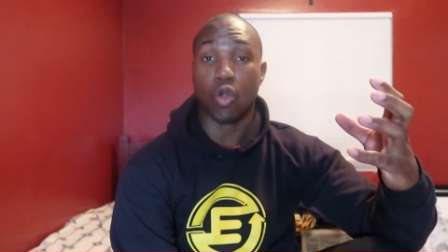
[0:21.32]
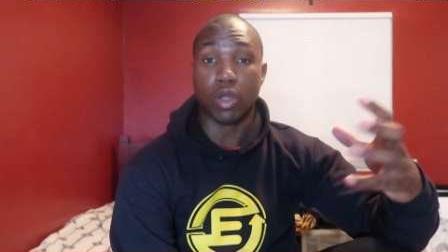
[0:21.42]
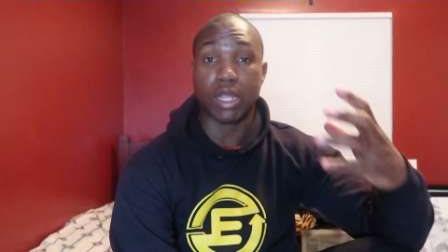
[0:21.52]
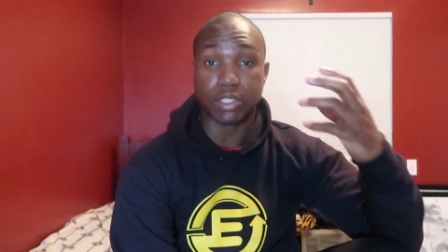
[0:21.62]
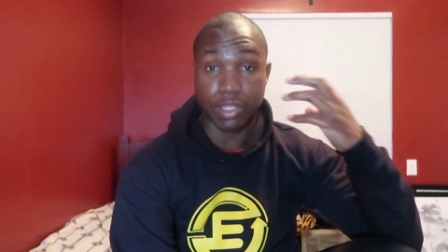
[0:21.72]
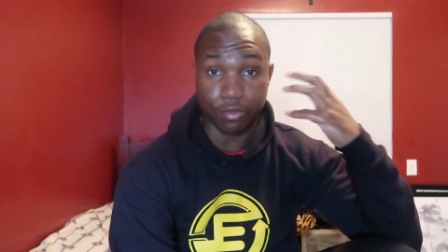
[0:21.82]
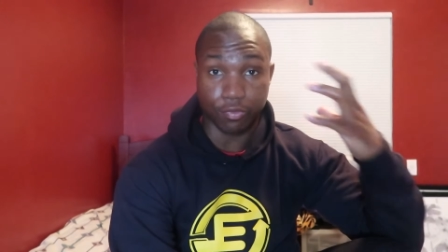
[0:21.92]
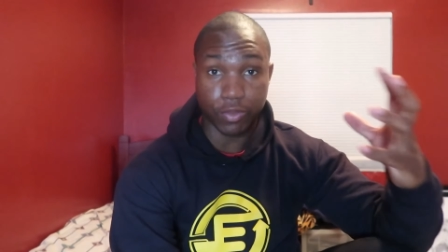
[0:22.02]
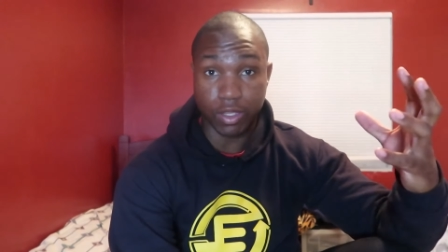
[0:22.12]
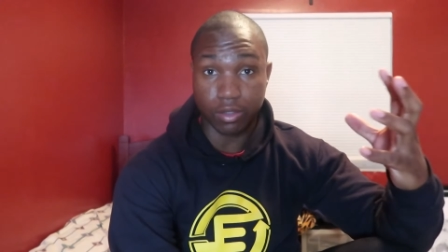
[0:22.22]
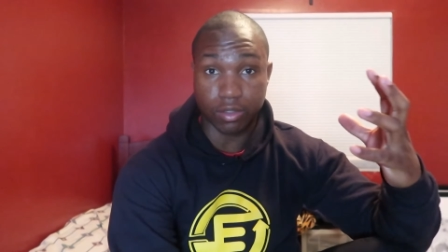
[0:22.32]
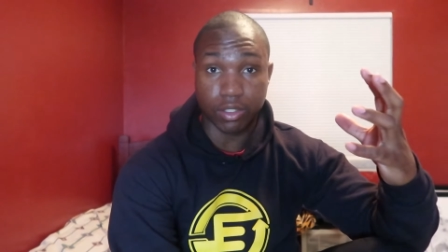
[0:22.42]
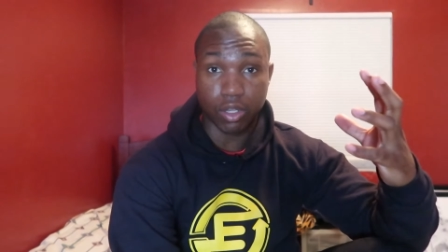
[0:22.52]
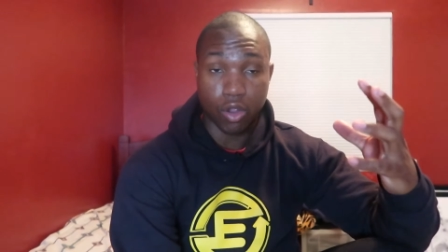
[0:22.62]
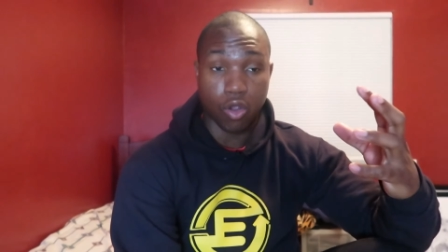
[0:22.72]
go into the
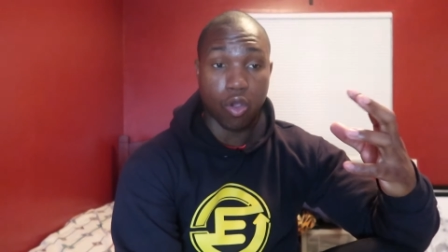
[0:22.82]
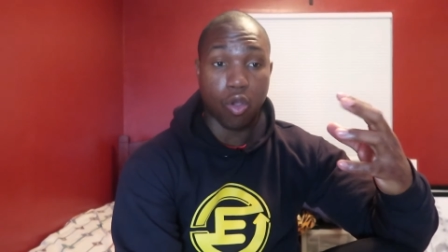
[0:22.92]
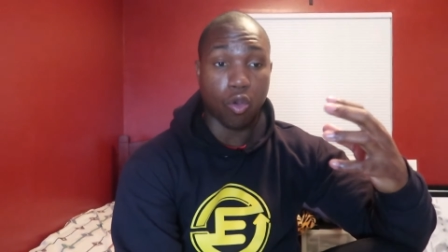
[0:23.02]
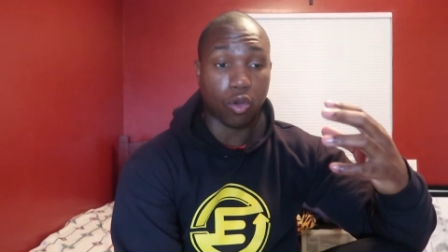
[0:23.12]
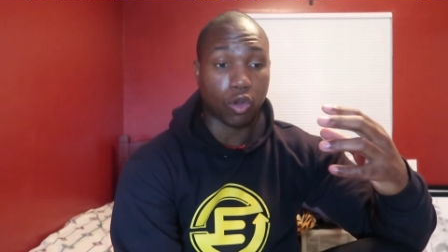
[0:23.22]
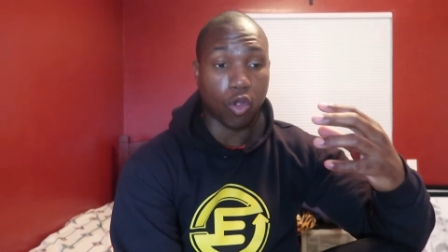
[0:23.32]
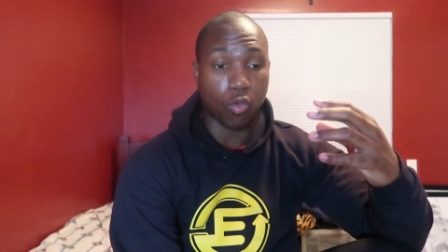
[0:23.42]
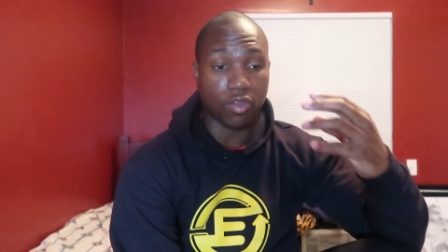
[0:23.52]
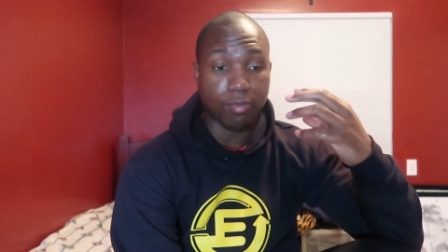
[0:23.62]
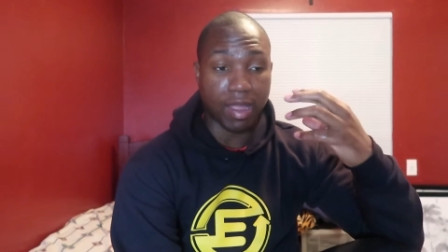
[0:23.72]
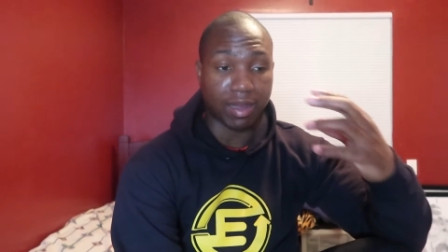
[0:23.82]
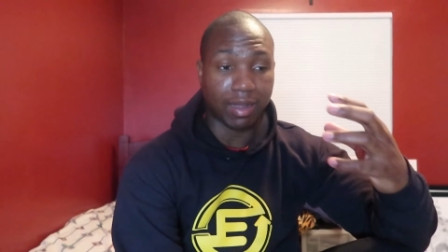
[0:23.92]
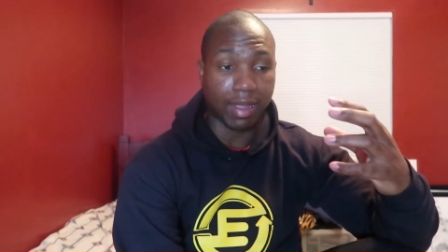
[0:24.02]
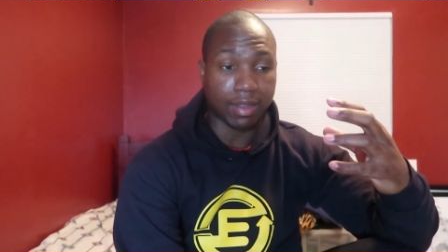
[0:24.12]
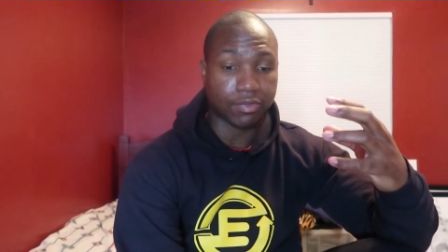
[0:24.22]
field or go with my
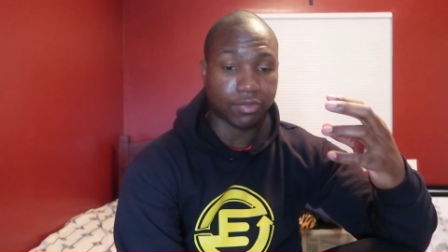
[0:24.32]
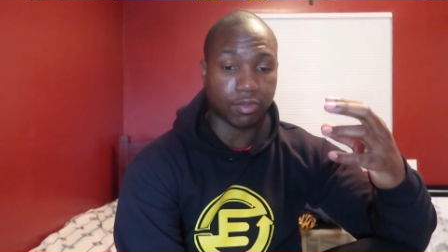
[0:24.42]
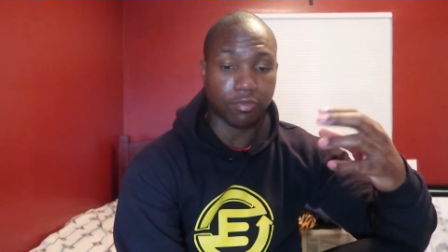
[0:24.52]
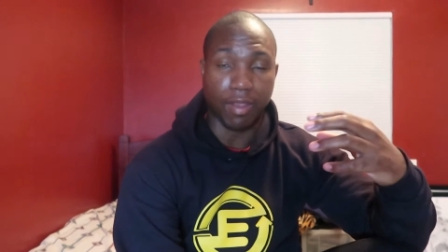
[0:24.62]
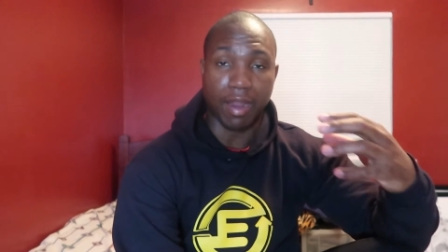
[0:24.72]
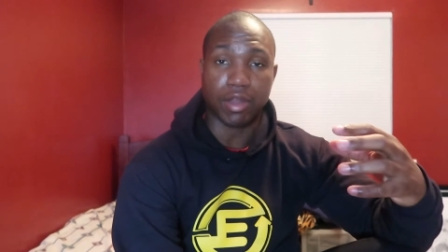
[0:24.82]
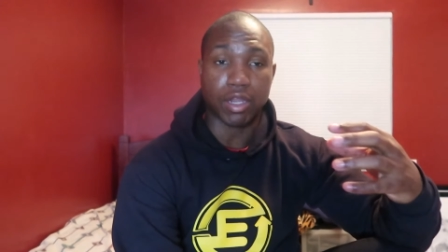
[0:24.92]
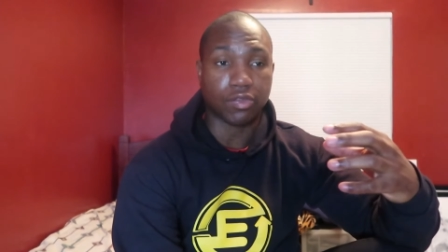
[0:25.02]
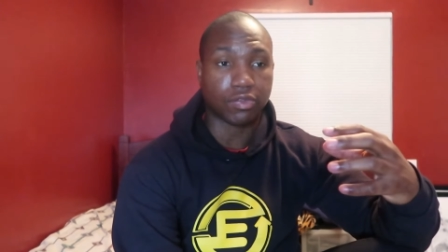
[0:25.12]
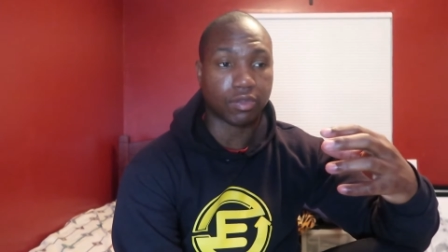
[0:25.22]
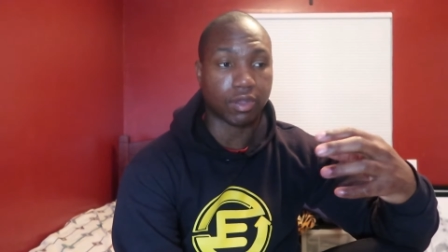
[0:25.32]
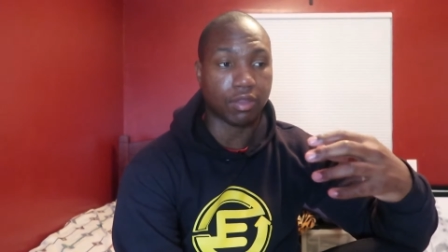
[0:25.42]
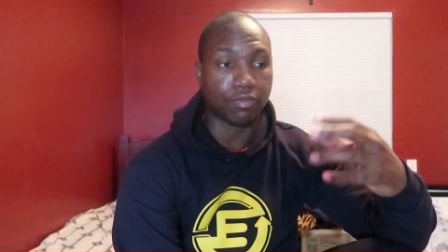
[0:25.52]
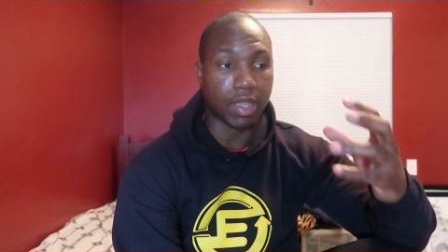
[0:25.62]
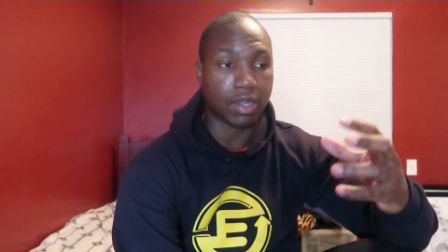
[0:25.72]
clients to various
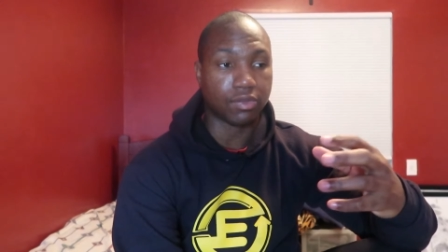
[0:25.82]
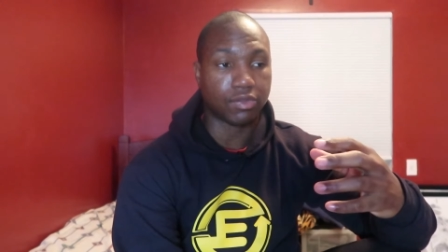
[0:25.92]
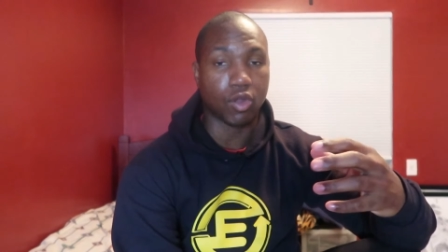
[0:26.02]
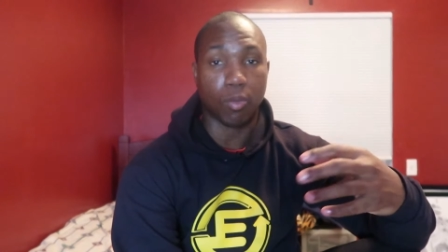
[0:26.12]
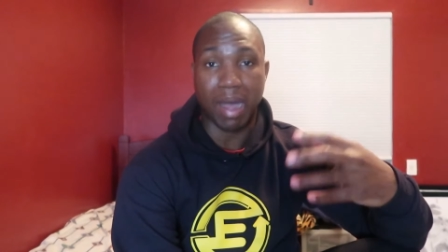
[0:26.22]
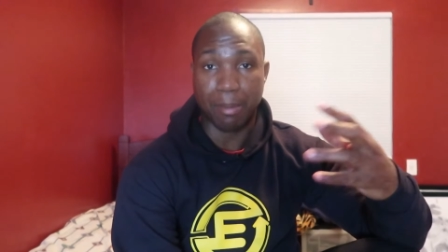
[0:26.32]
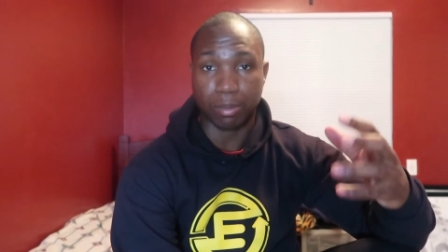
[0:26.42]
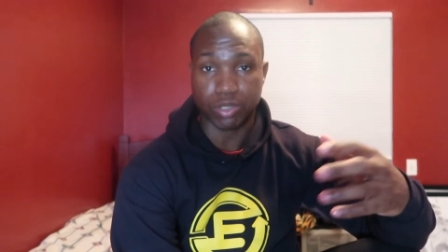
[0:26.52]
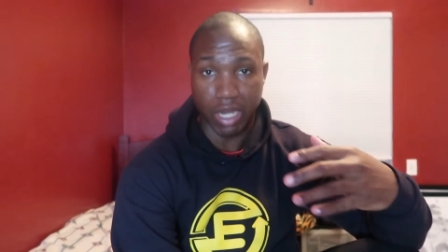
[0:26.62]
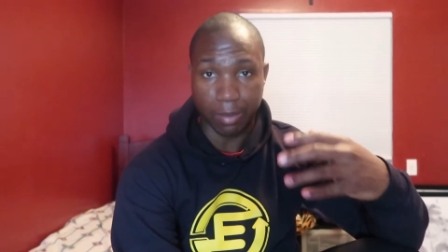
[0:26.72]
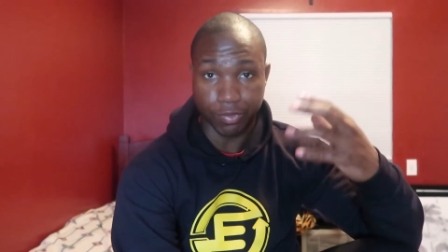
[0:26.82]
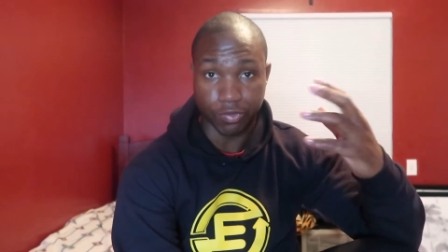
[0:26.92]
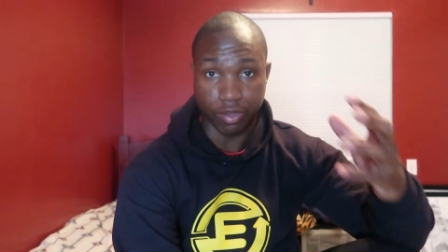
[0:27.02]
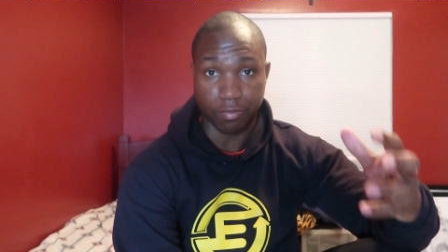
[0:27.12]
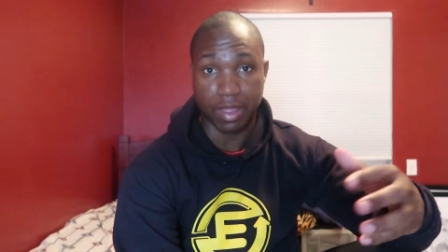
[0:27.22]
events, you know, pop-up shops
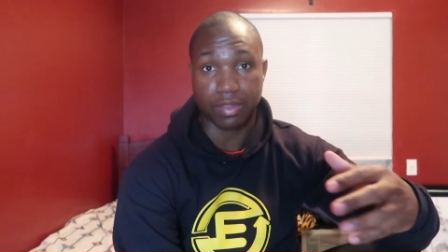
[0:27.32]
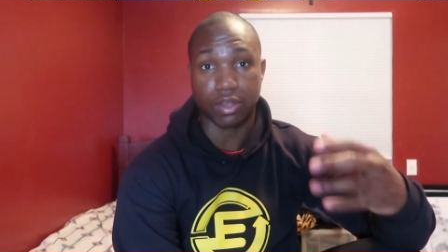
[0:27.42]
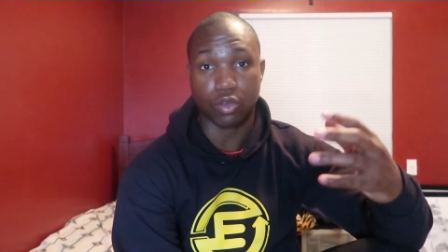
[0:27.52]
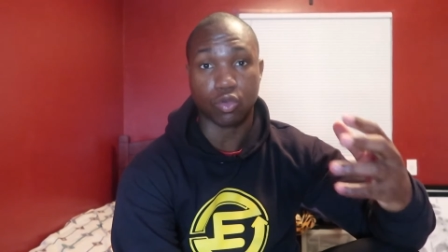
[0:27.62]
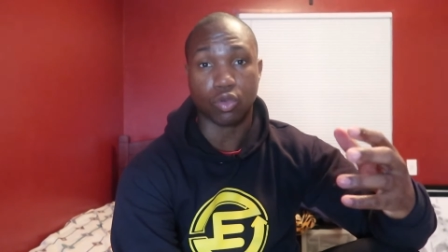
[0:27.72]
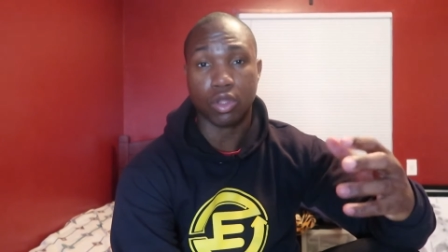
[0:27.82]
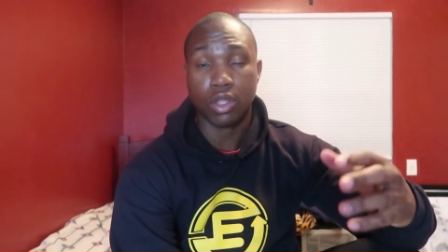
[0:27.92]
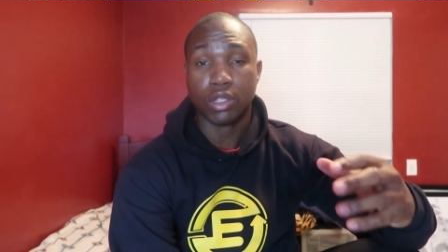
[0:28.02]
and stuff that they do.